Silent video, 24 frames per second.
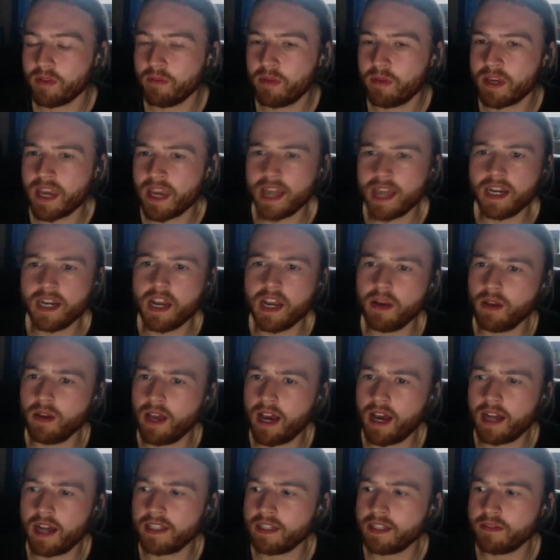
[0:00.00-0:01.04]
yeah, no, like
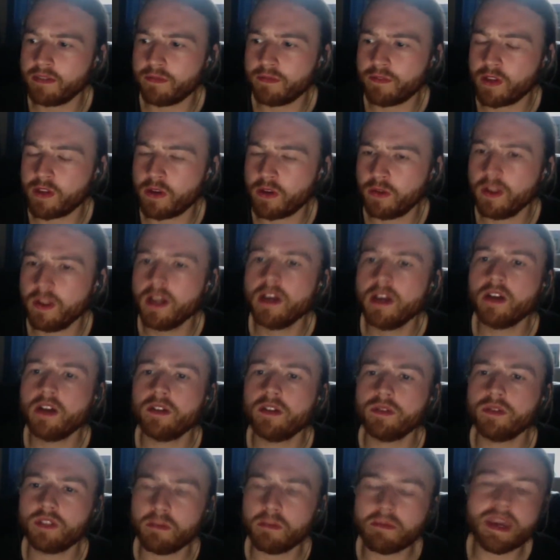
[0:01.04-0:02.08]
I didn't feel
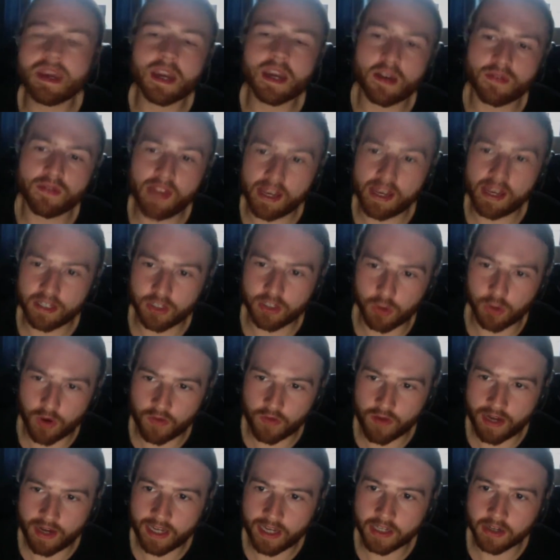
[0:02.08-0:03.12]
the meat of their story
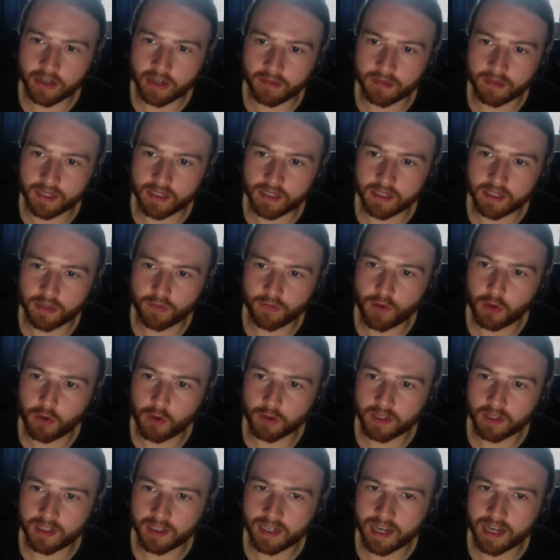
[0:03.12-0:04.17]
really comes into the fold
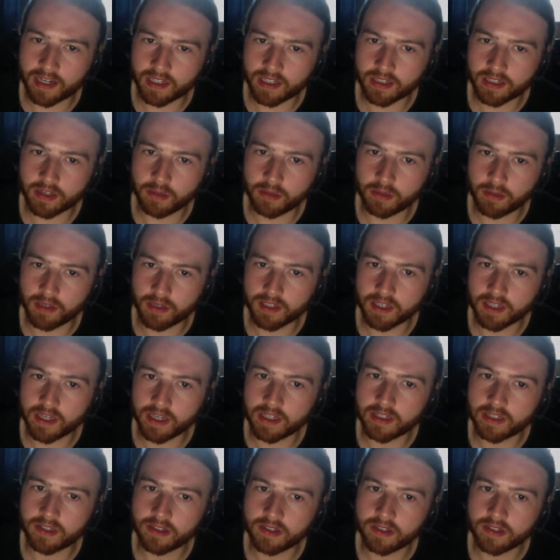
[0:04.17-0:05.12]
in the next couple of seasons.